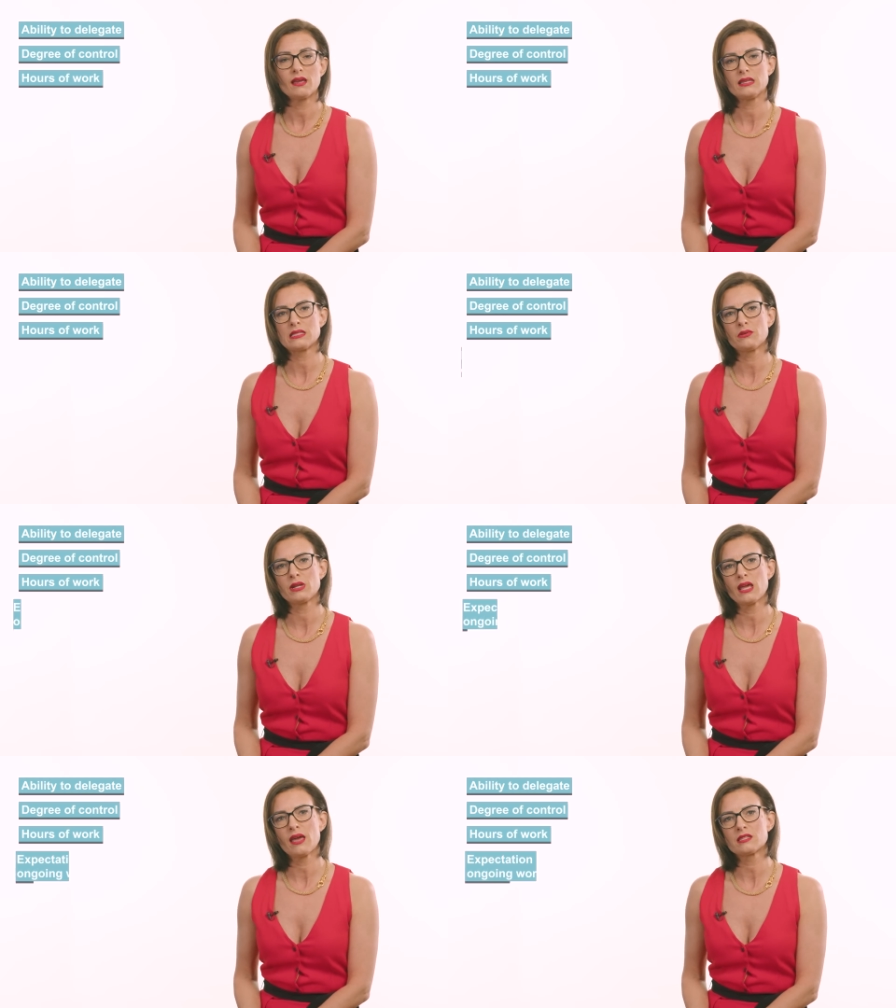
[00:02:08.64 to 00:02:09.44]
Is there
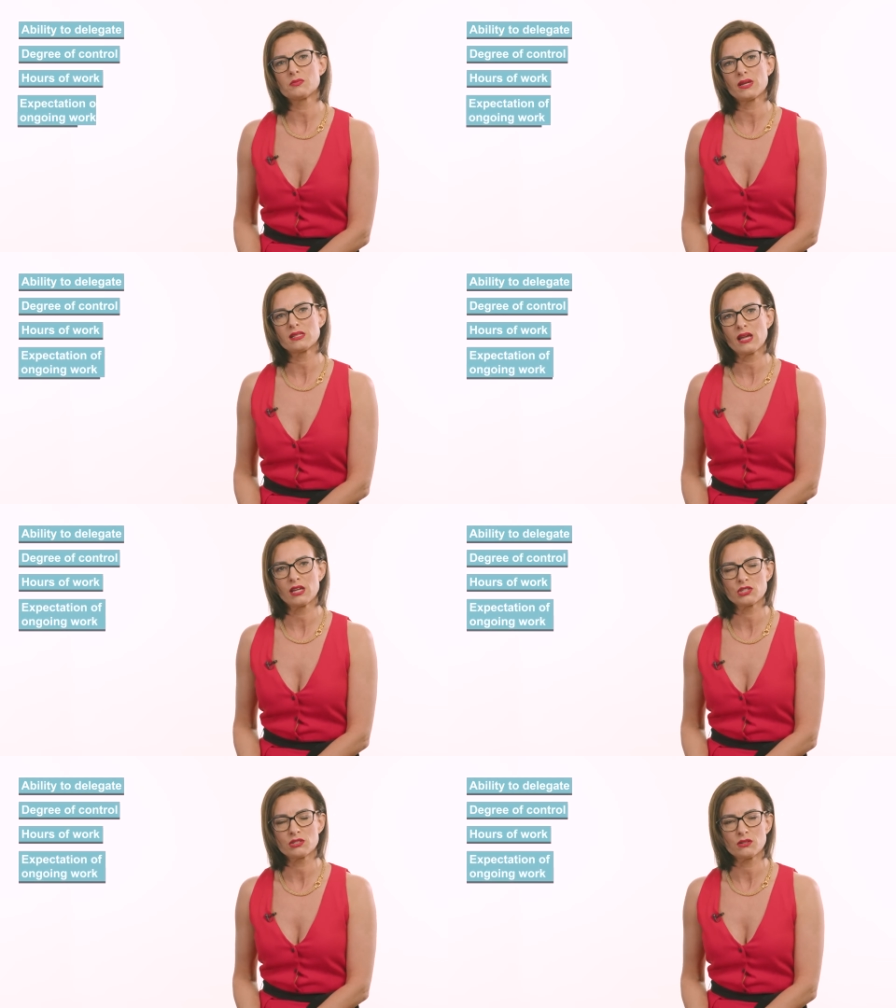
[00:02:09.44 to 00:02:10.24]
any
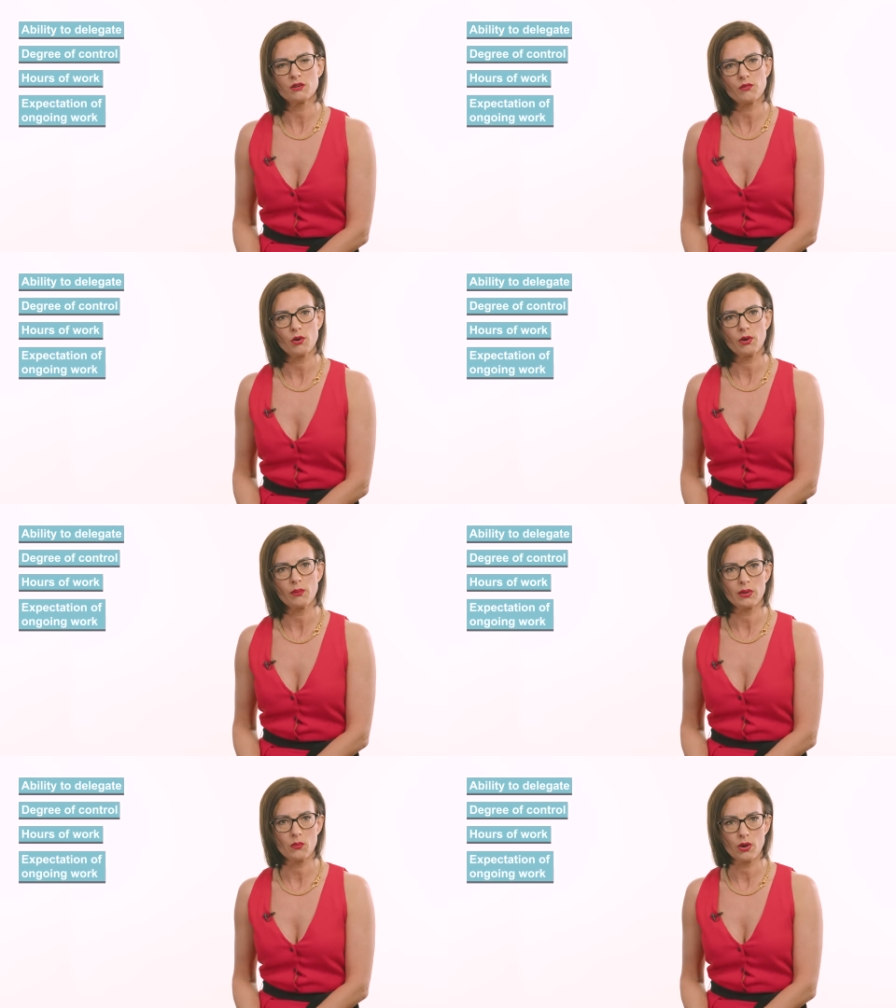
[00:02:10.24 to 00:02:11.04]
expectation of
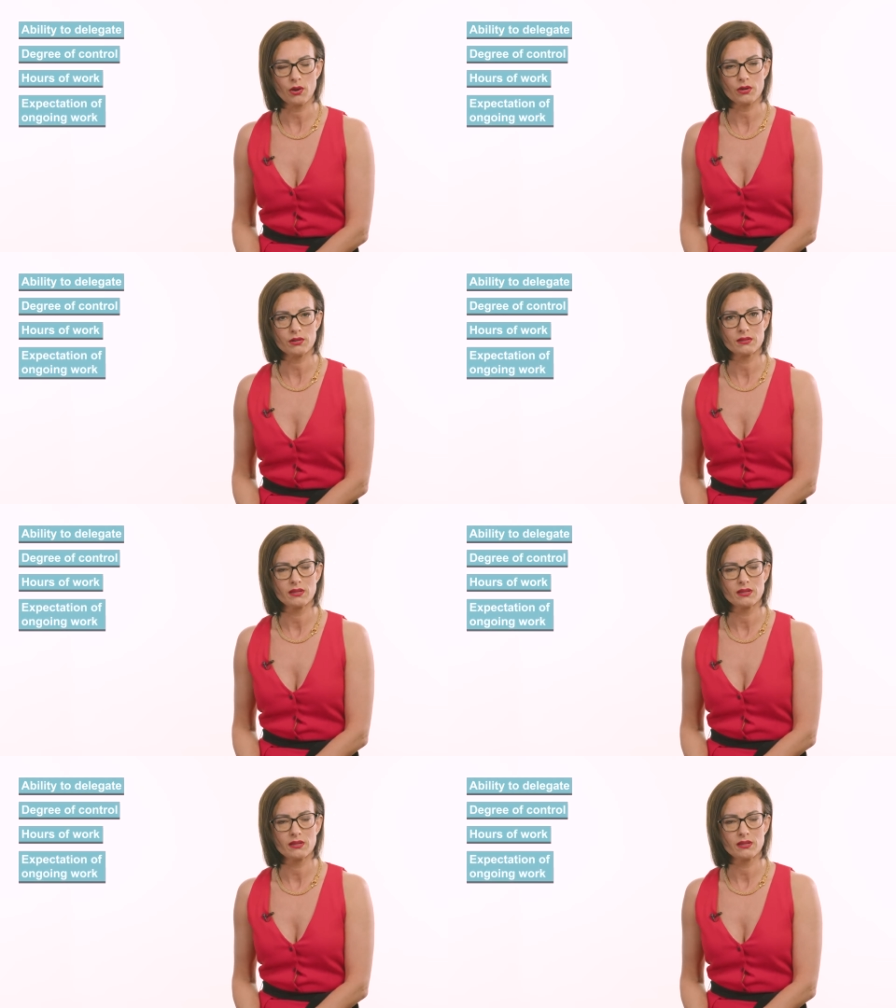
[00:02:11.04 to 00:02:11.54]
ongoing work?